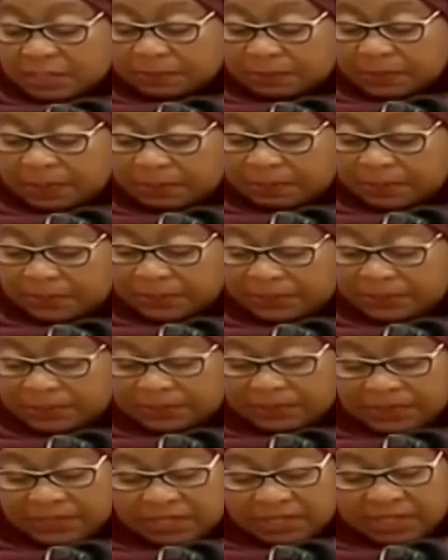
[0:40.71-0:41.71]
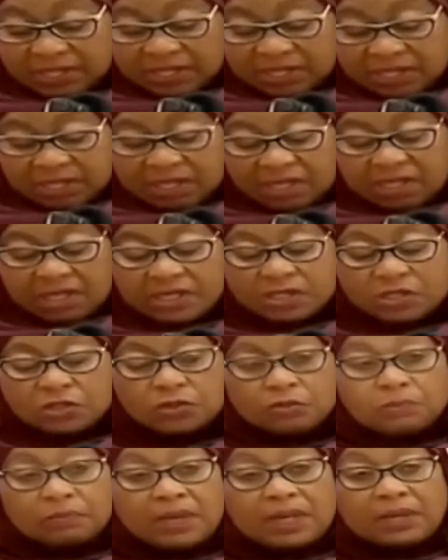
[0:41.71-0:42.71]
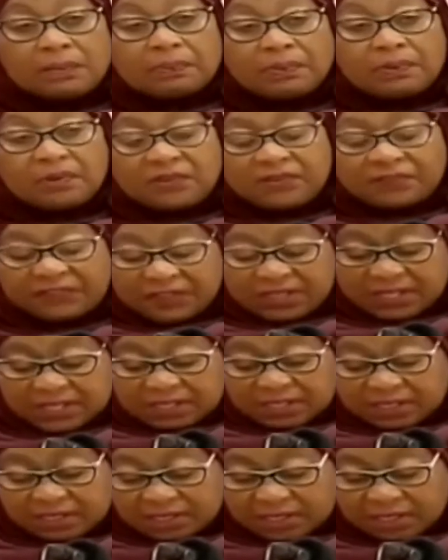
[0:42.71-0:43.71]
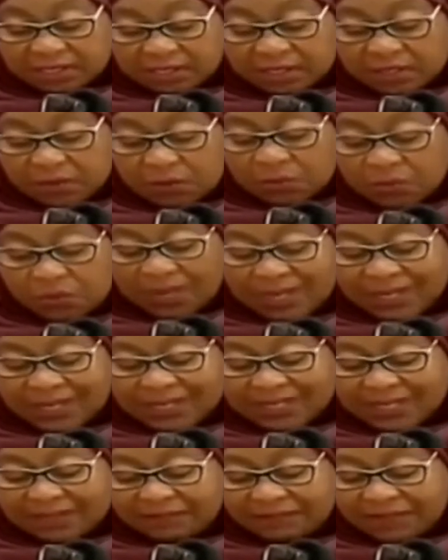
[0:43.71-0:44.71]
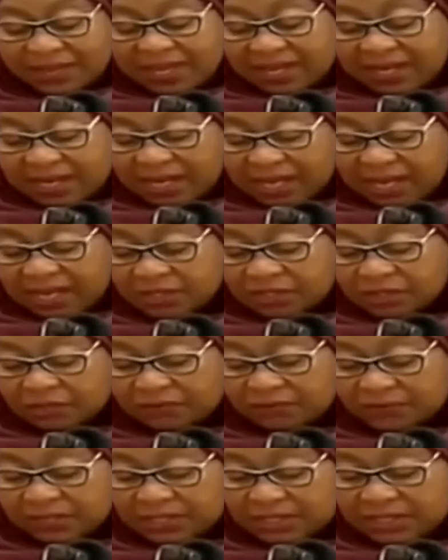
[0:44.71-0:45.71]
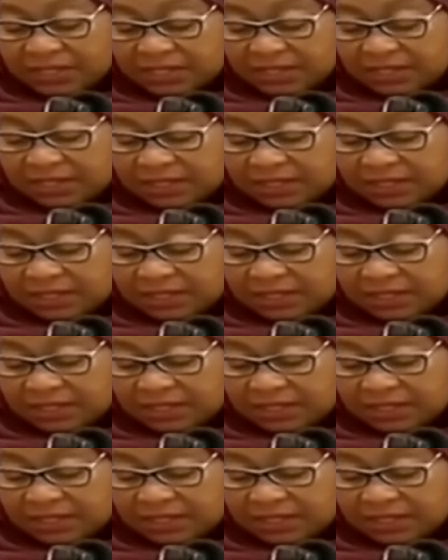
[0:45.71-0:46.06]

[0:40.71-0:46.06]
people is to make profit, while at the very heart of it,